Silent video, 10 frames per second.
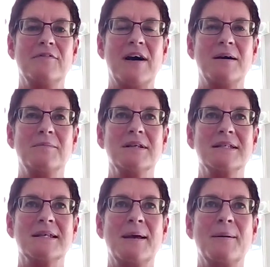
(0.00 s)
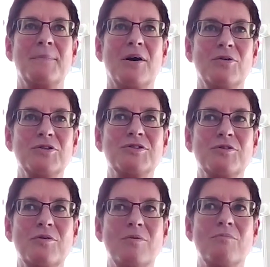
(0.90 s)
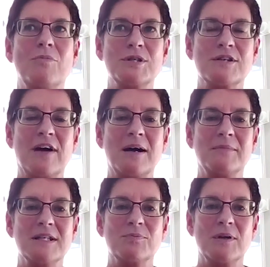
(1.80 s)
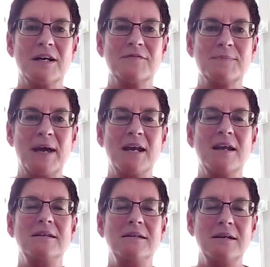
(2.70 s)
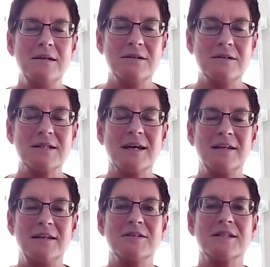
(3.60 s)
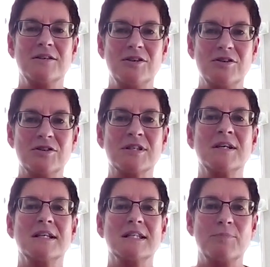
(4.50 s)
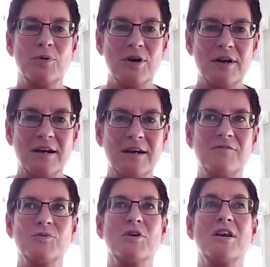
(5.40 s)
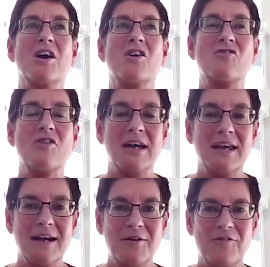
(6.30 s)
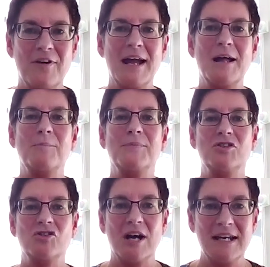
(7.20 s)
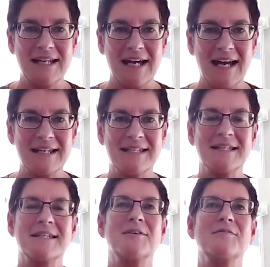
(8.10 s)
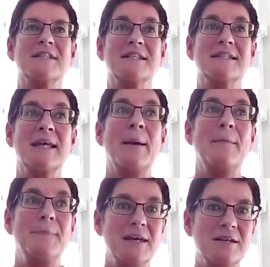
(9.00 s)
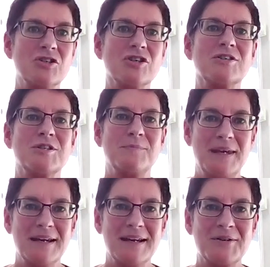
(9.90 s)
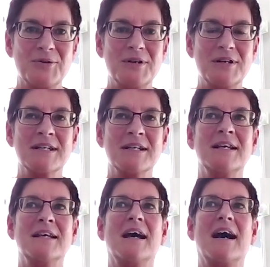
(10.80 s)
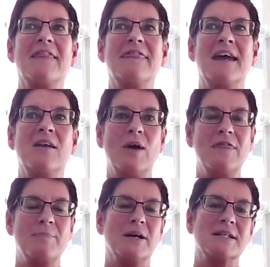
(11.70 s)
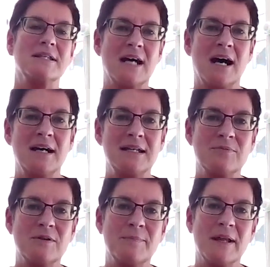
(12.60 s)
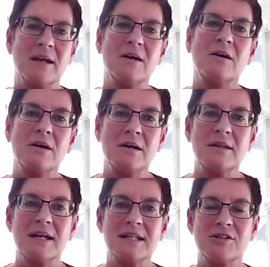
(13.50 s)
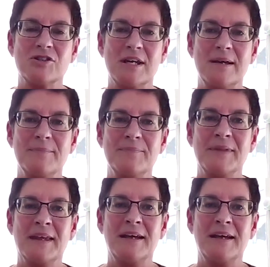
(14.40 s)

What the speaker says: families, but also most families will have spent years and years and years supporting their loved one, crying out for help, trying to access services, being judged, being ignored. And then when the person dies, we're a bit like, oh, that's a shame.